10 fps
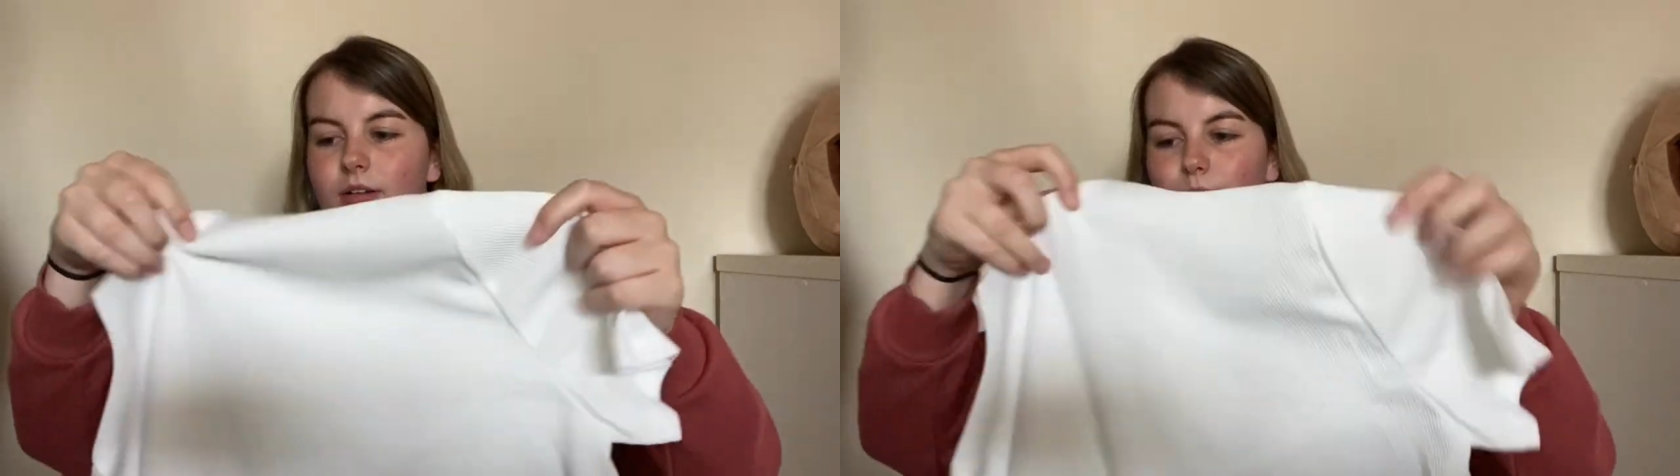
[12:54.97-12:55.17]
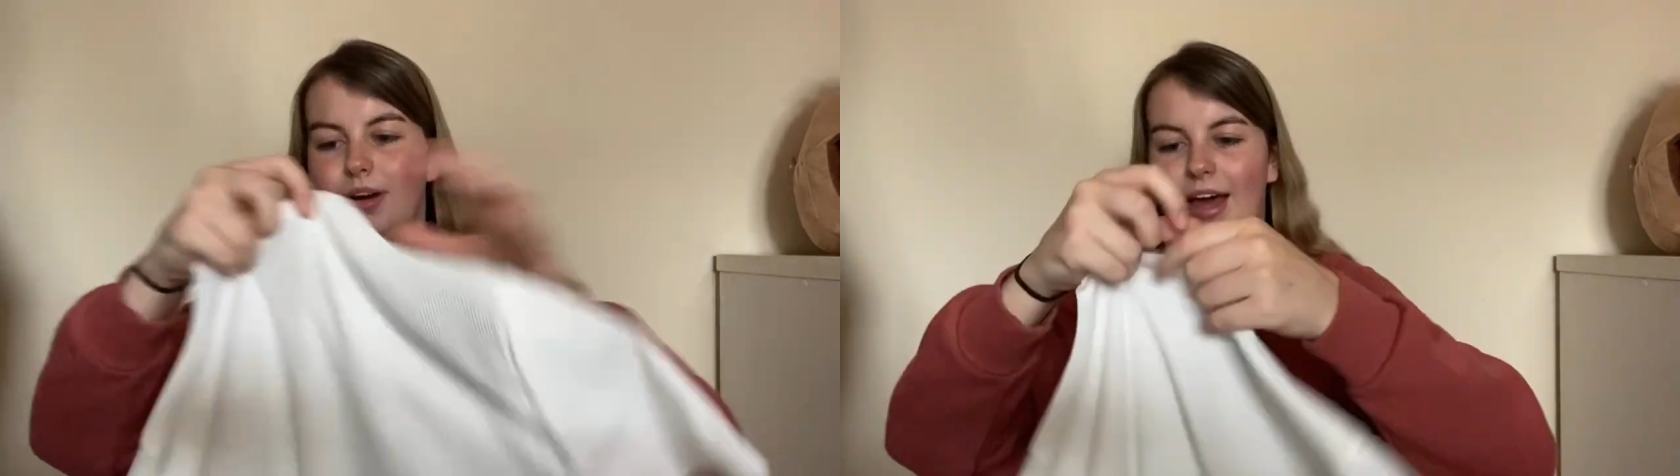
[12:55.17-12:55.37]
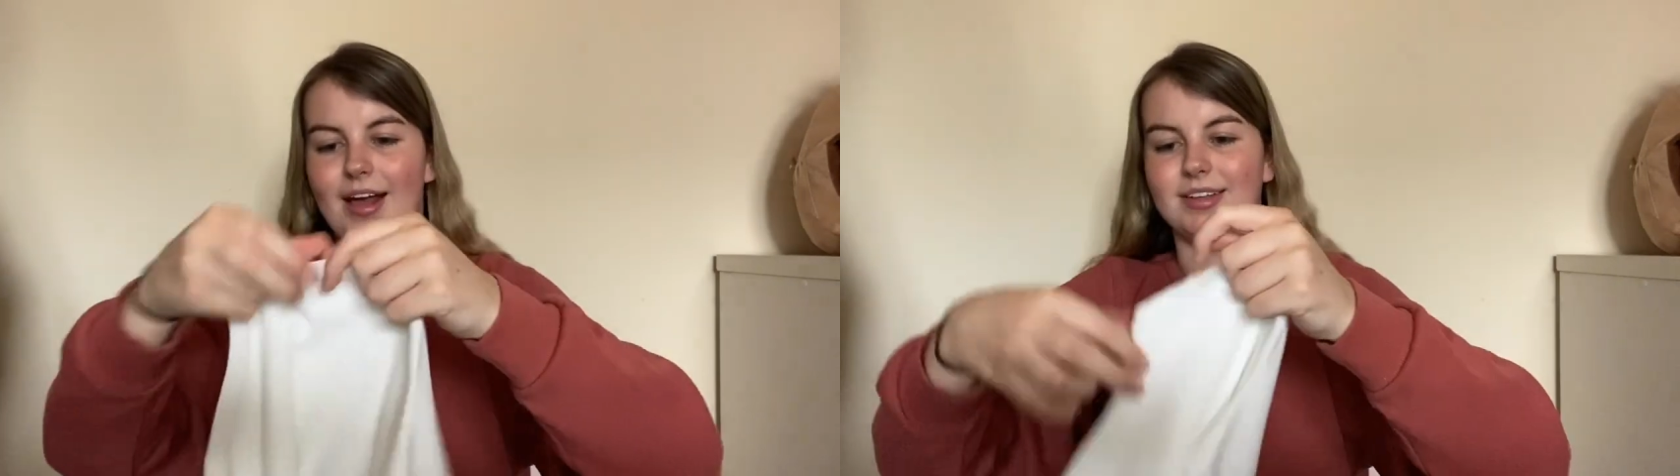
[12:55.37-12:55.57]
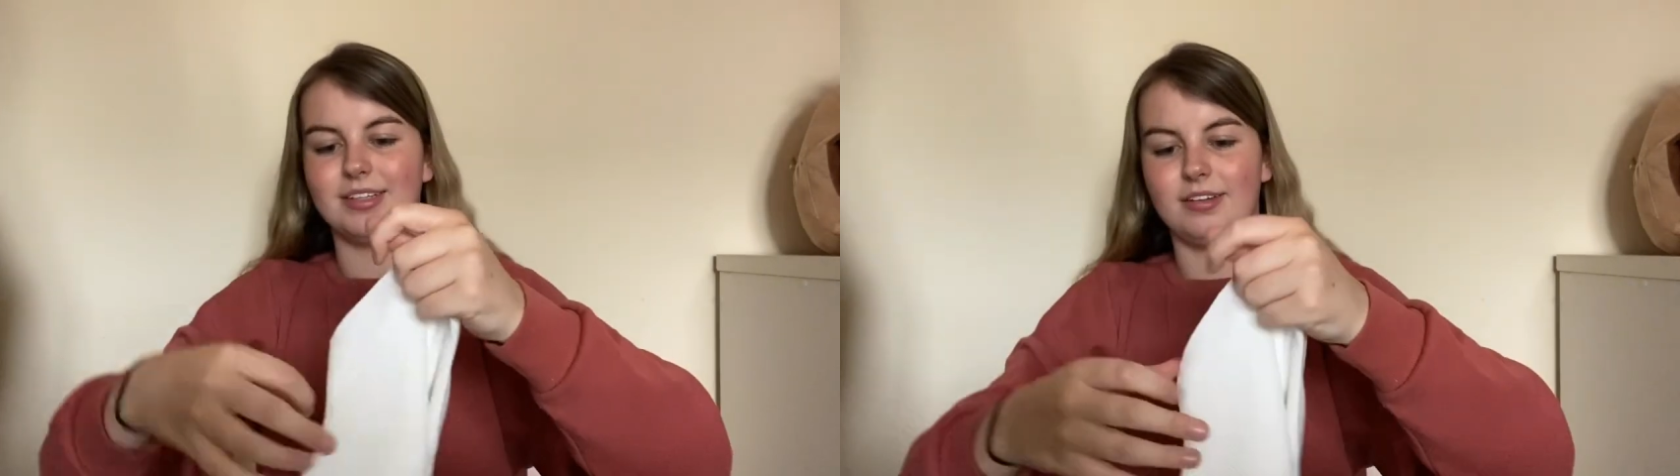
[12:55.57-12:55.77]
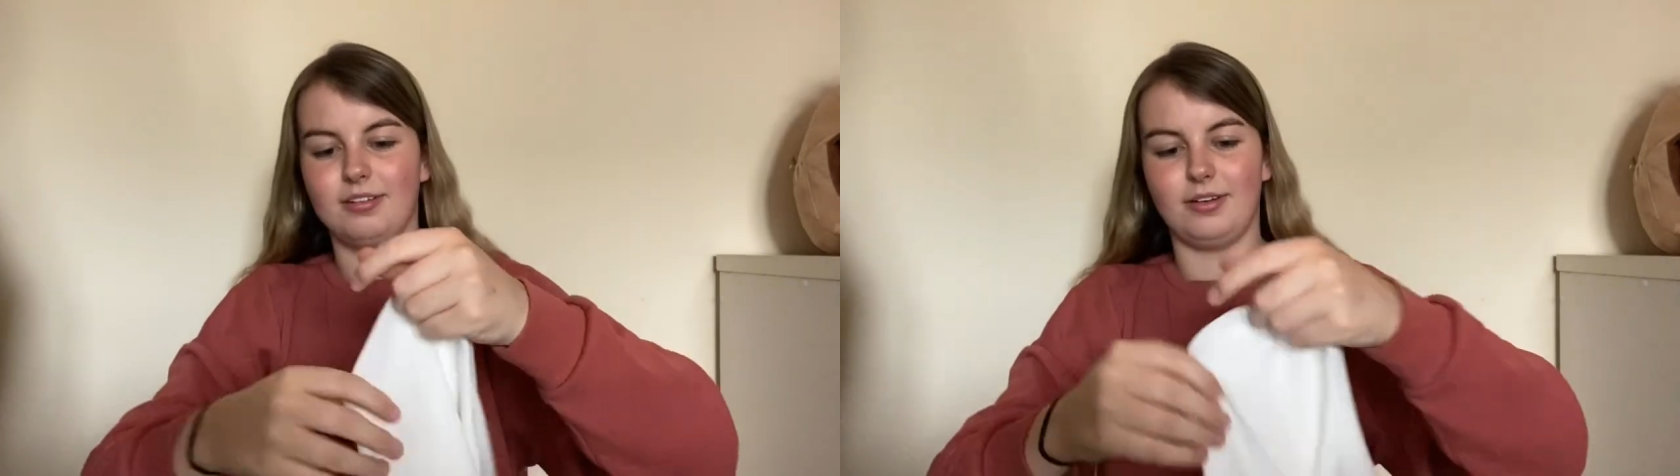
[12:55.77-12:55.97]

Where the hell is it? Oh,